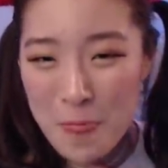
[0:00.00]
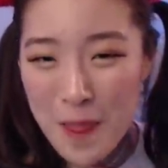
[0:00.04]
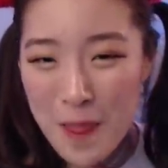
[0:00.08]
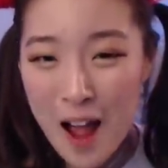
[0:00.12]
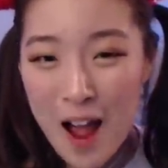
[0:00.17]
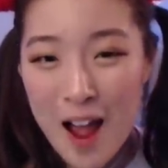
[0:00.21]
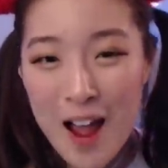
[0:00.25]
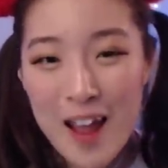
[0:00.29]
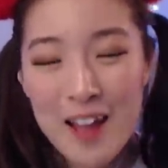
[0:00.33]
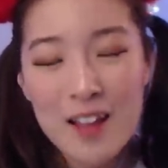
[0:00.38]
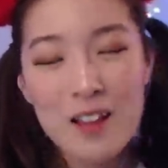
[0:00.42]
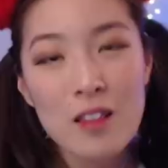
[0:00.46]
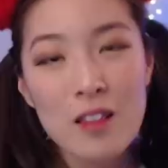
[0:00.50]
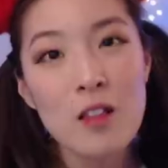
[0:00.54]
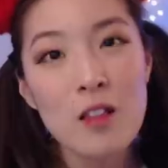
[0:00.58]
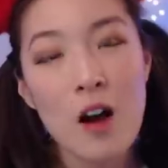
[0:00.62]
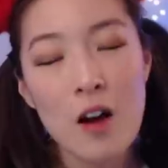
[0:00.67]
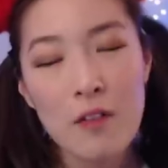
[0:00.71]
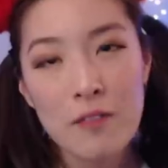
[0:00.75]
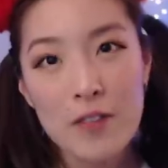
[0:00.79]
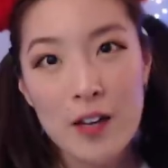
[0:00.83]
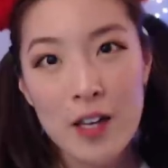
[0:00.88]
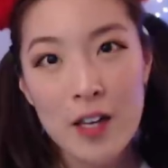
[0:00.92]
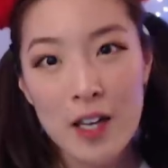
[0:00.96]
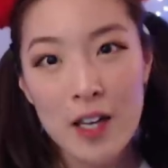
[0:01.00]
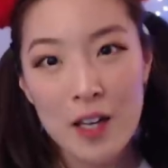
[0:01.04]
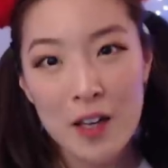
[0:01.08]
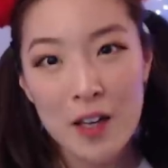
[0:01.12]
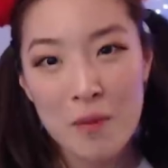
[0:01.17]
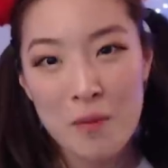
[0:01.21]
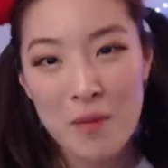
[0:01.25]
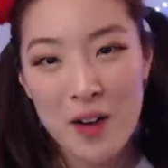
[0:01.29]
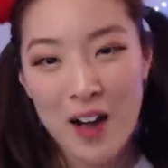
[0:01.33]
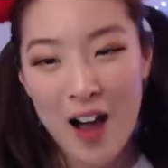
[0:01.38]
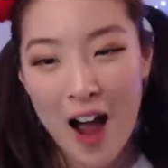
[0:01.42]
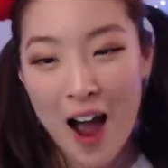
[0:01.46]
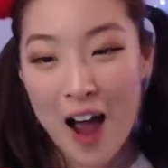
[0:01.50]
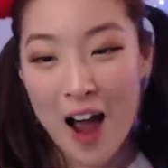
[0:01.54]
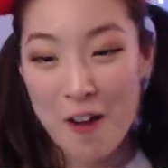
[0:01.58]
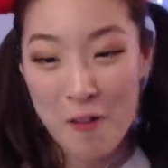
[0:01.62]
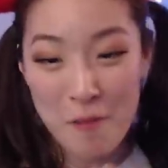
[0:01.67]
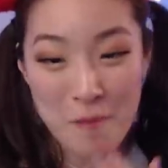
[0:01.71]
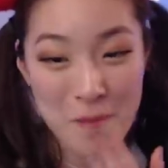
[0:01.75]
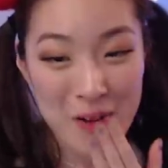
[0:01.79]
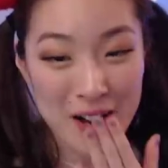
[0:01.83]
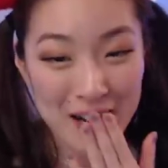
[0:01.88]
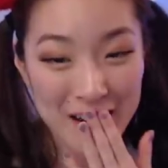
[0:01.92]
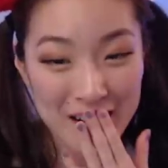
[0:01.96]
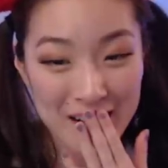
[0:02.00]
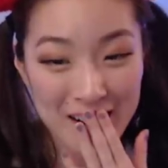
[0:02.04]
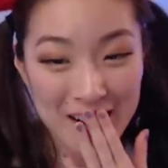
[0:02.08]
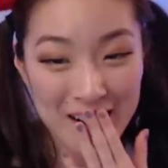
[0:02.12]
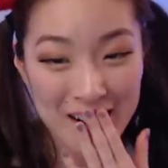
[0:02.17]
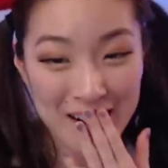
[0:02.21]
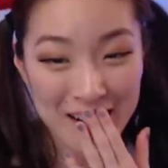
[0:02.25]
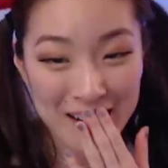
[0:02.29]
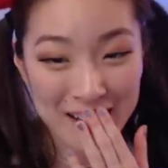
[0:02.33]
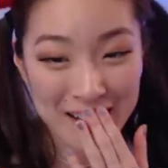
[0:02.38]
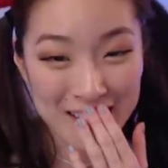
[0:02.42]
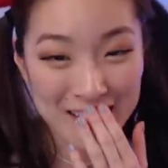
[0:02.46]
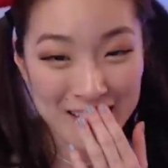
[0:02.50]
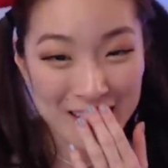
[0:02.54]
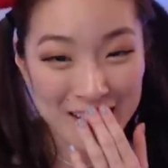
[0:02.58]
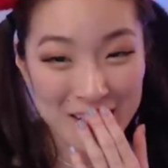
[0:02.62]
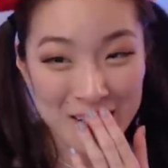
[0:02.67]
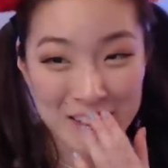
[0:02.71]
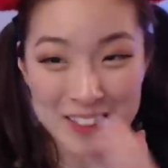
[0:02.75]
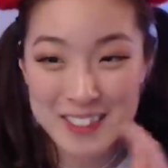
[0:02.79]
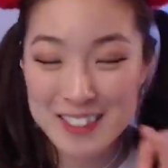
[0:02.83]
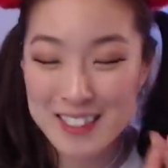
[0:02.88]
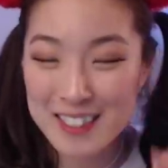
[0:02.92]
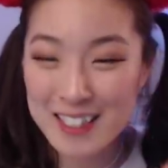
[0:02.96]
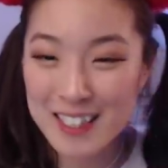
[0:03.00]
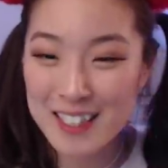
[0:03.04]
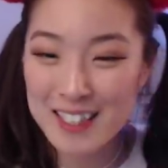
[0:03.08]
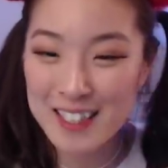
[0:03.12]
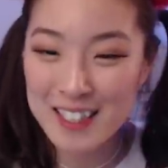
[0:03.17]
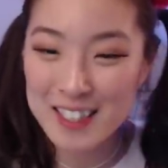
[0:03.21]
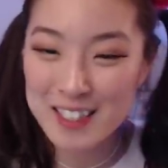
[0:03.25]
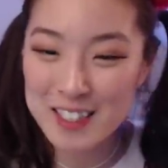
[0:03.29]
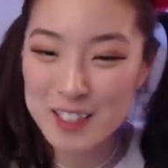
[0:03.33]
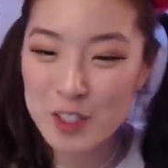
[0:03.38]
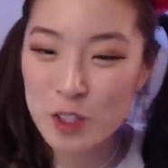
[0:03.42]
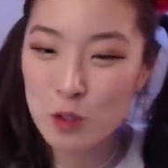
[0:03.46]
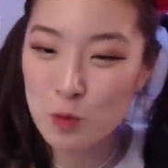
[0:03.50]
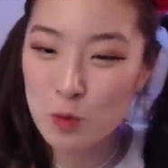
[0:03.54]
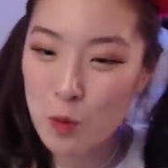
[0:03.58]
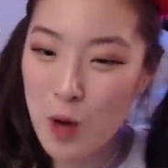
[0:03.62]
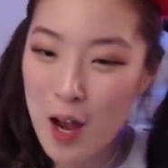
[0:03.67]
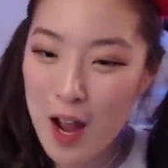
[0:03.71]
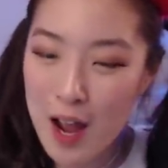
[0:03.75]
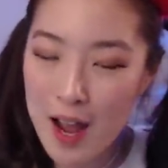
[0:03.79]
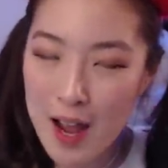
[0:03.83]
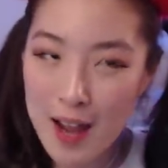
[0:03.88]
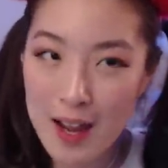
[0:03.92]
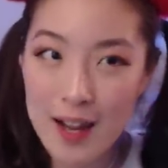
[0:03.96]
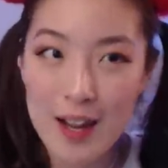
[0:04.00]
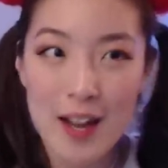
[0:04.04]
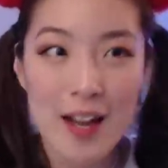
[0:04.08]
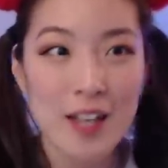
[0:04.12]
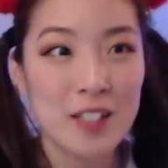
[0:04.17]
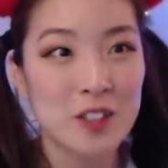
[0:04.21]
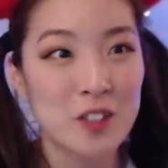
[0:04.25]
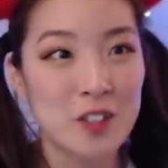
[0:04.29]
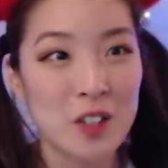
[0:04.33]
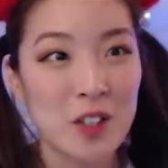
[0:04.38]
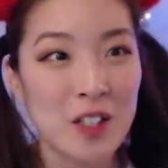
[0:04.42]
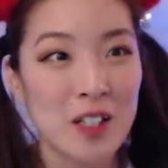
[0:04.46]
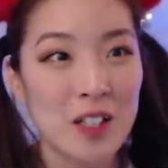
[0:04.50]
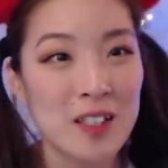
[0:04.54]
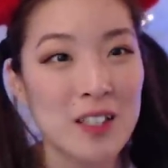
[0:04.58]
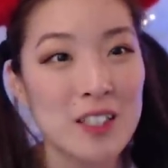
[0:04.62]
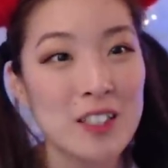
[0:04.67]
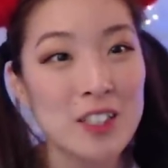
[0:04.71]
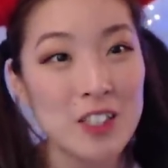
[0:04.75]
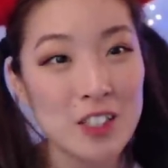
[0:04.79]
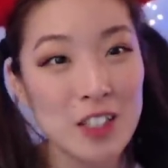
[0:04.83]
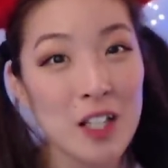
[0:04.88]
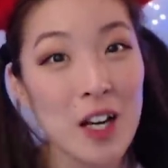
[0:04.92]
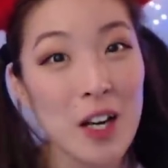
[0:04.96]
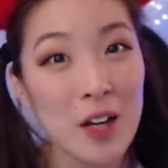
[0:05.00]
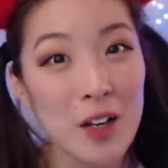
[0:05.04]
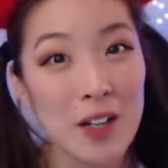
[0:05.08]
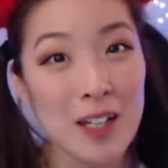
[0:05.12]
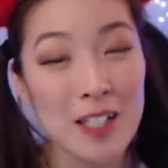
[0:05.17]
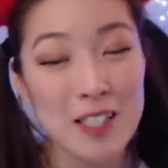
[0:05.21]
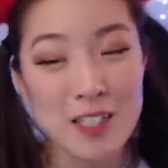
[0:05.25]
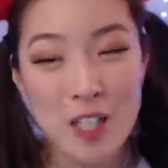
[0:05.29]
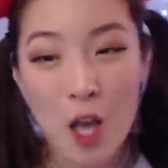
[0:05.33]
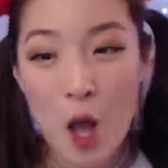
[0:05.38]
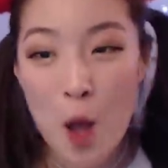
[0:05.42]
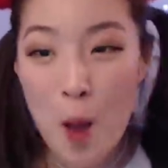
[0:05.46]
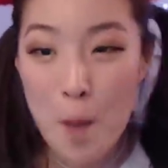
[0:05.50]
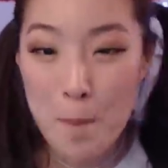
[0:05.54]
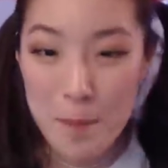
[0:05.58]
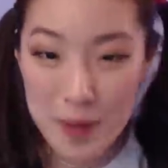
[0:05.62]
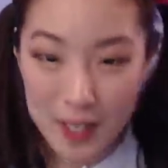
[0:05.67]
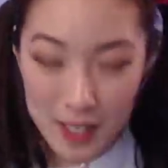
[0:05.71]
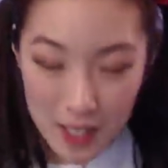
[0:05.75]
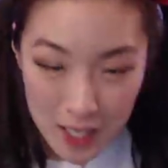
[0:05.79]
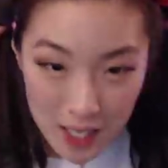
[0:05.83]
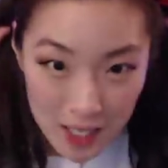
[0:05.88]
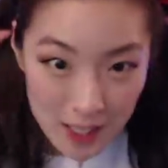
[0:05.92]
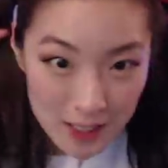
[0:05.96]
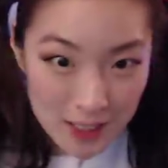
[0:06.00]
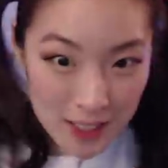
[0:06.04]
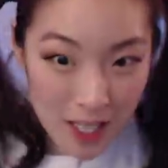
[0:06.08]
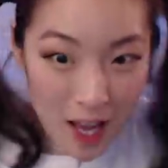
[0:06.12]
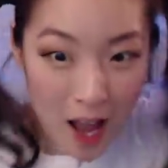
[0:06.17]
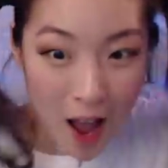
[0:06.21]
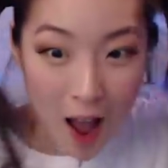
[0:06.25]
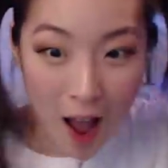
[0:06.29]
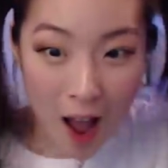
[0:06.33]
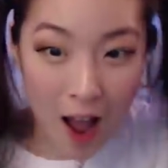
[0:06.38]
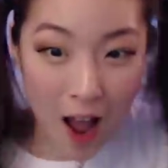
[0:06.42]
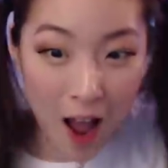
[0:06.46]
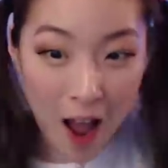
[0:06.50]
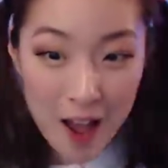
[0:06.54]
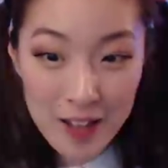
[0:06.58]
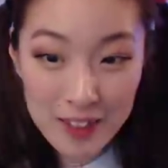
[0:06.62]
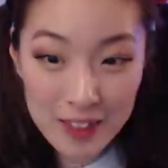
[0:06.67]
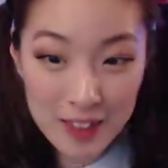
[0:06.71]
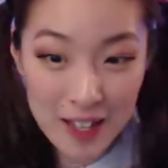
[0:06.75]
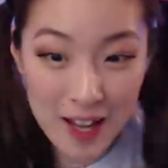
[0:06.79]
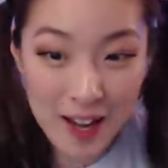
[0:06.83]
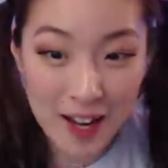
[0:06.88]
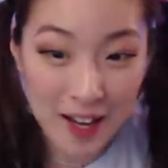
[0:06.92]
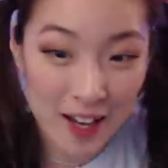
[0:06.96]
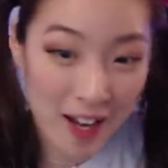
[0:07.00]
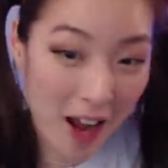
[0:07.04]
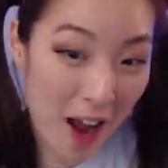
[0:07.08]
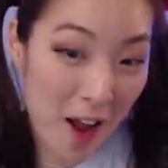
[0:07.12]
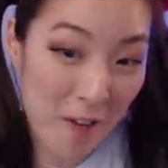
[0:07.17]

I love him. Oh my god. See, this is why I started this series, because, like, I